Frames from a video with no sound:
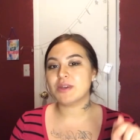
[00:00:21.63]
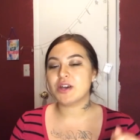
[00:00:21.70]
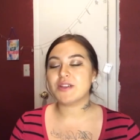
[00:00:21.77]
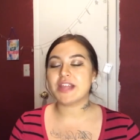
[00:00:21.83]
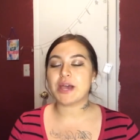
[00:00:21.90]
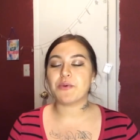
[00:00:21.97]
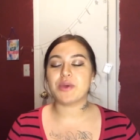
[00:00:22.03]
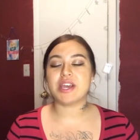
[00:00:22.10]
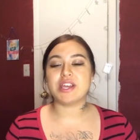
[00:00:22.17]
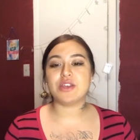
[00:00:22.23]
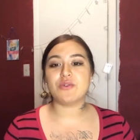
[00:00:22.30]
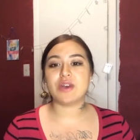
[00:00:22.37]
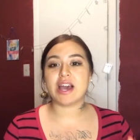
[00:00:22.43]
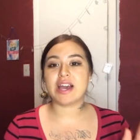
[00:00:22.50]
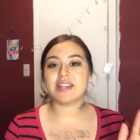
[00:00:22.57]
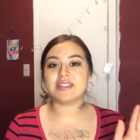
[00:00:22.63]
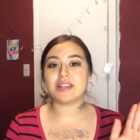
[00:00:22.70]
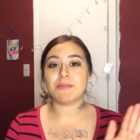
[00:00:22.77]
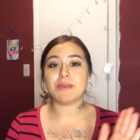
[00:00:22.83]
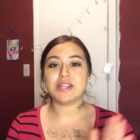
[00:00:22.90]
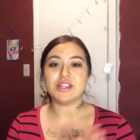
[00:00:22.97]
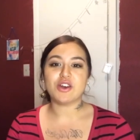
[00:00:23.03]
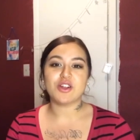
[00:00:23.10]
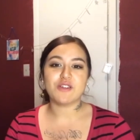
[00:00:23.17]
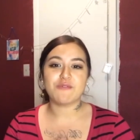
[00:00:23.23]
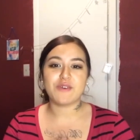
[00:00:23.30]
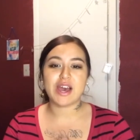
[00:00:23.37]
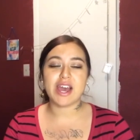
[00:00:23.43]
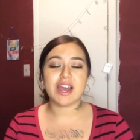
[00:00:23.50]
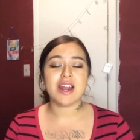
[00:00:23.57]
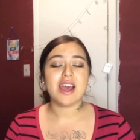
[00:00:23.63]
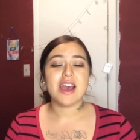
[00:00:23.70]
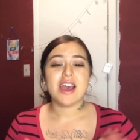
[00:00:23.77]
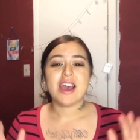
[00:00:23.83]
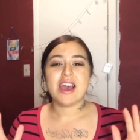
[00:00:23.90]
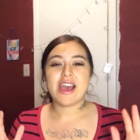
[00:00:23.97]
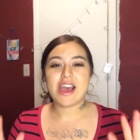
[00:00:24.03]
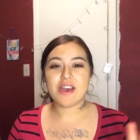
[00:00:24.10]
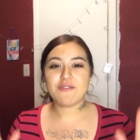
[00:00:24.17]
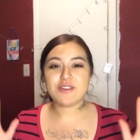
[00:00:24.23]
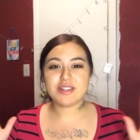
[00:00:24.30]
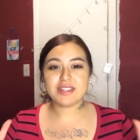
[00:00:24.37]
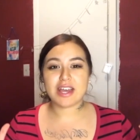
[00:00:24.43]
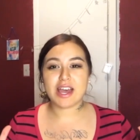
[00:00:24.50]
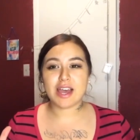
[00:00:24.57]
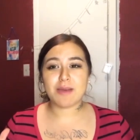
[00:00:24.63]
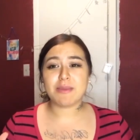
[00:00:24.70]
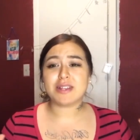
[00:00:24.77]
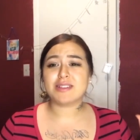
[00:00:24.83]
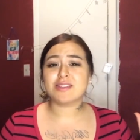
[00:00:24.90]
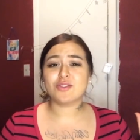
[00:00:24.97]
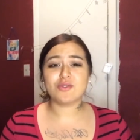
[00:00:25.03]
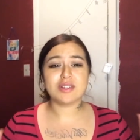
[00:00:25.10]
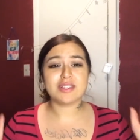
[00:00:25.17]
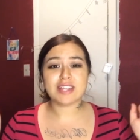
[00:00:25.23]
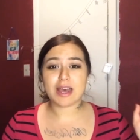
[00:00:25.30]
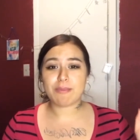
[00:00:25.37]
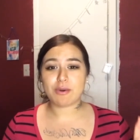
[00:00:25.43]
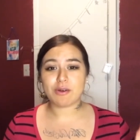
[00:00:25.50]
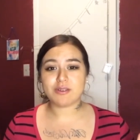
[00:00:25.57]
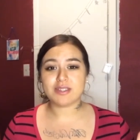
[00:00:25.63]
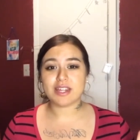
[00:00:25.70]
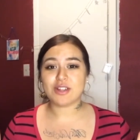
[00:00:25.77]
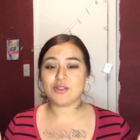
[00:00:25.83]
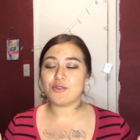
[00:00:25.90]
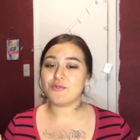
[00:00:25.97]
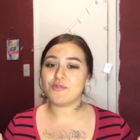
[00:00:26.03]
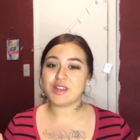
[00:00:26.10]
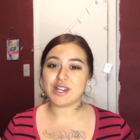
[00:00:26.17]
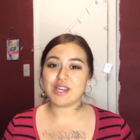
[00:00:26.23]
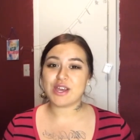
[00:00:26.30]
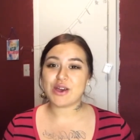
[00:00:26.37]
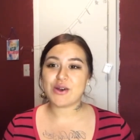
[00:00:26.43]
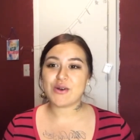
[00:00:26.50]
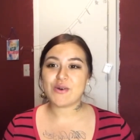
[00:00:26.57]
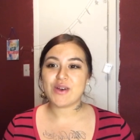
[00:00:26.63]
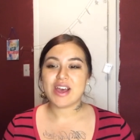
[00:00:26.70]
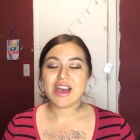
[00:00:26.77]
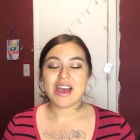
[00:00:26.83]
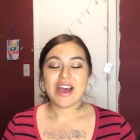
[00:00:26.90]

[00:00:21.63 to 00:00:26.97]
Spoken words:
bell. That way you guys can be notified every time as soon as I post a new video.